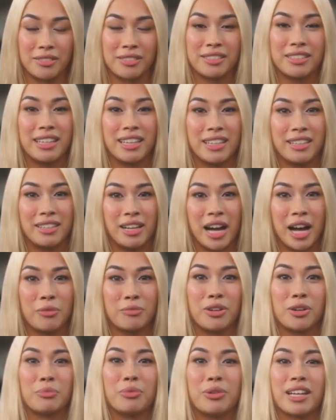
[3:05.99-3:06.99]
generate the
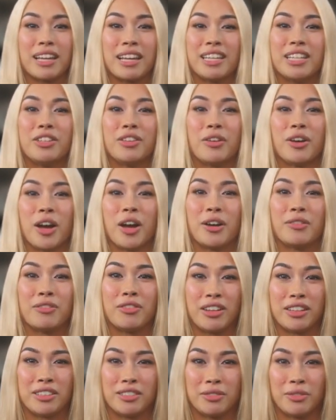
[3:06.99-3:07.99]
iframe code with just a
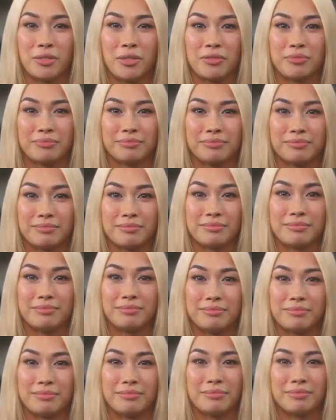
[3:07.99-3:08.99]
click. That
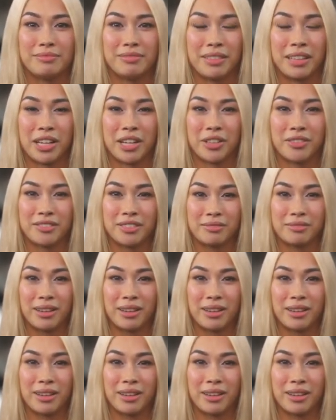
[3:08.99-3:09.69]
code goes into your